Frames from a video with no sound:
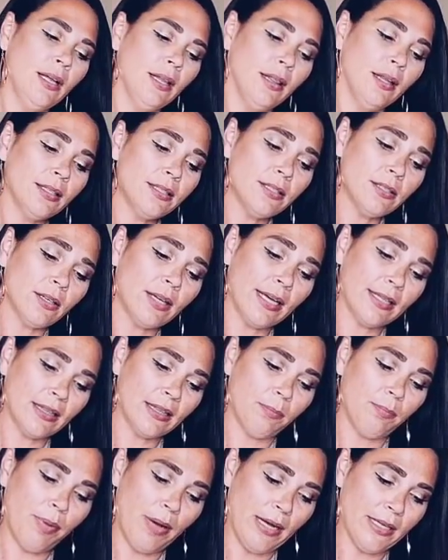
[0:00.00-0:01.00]
Let's look at
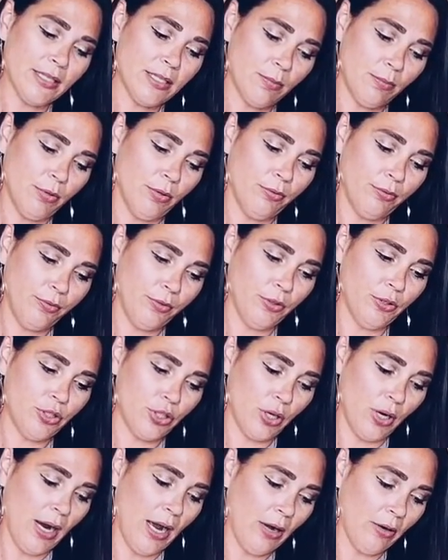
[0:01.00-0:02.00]
the possible
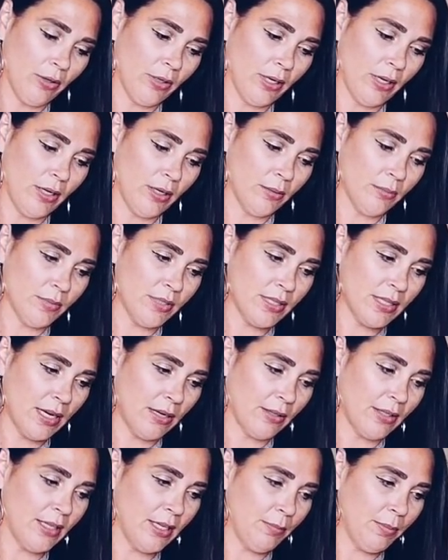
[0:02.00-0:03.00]
future outcomes.
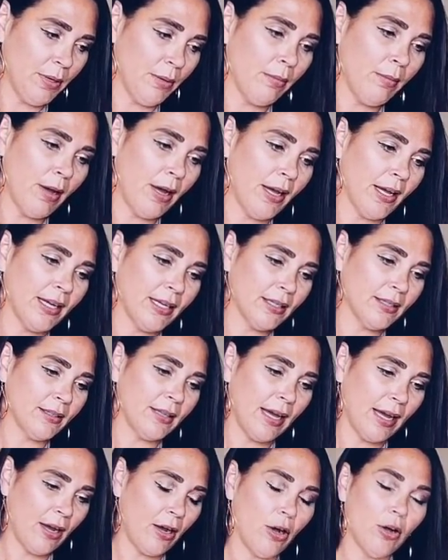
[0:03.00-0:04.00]
Now keep in mind
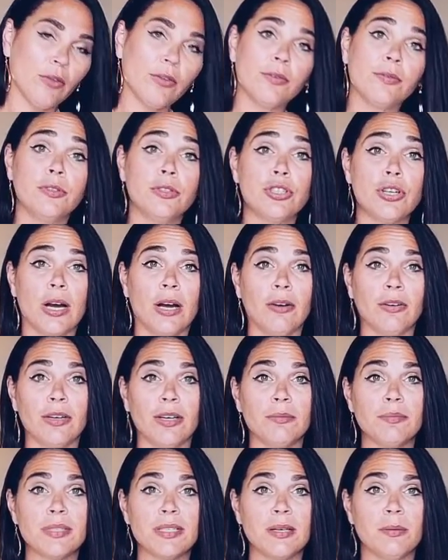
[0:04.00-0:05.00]
that all the future
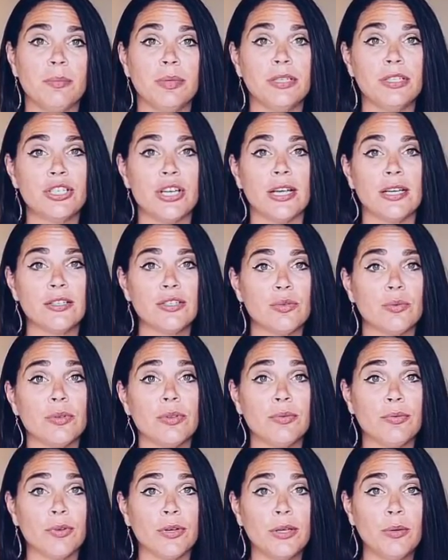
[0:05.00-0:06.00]
outcomes can be changed
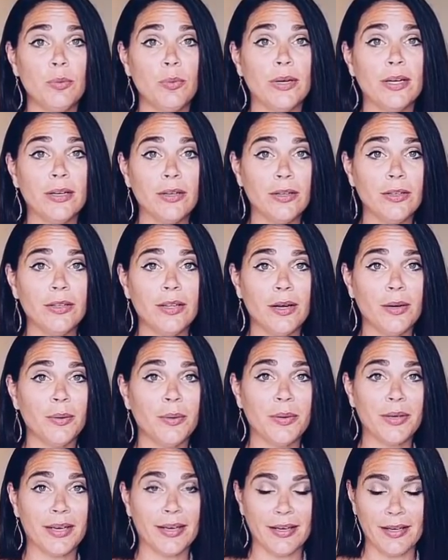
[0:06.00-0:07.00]
with free will,
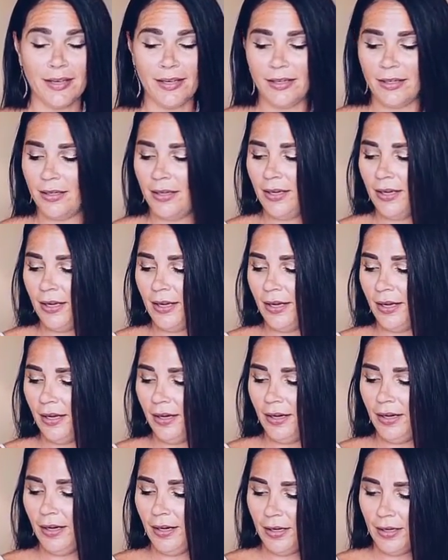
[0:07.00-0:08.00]
okay?
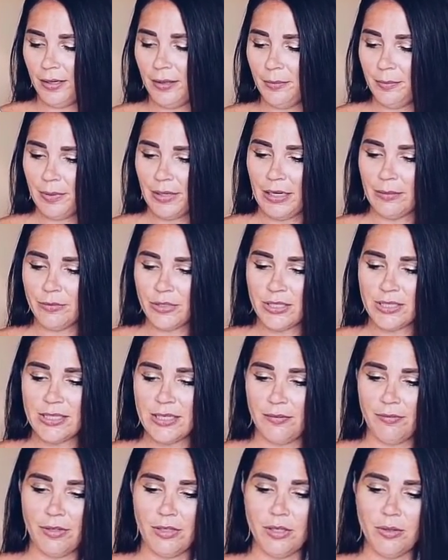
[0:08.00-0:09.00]
Um, but I'm just
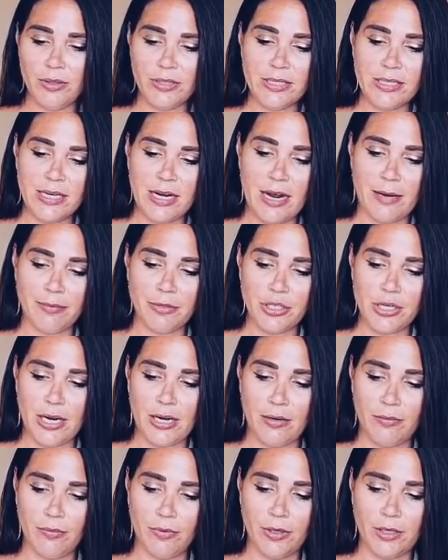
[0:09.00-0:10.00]
giving you a
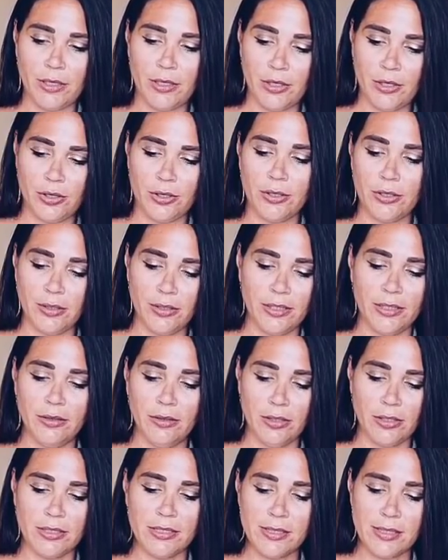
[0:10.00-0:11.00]
snapshot of what it currently
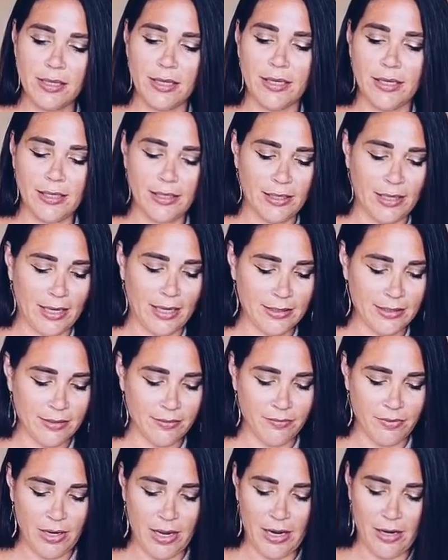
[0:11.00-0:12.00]
looks like as
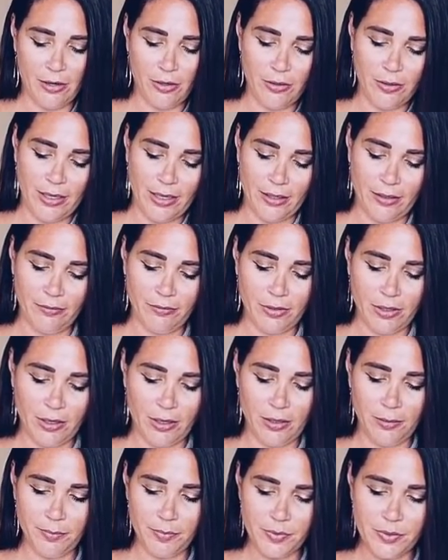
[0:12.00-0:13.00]
of now, Eight of
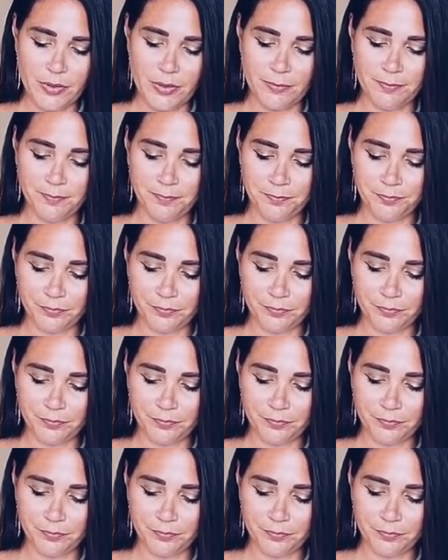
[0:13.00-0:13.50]
Cups.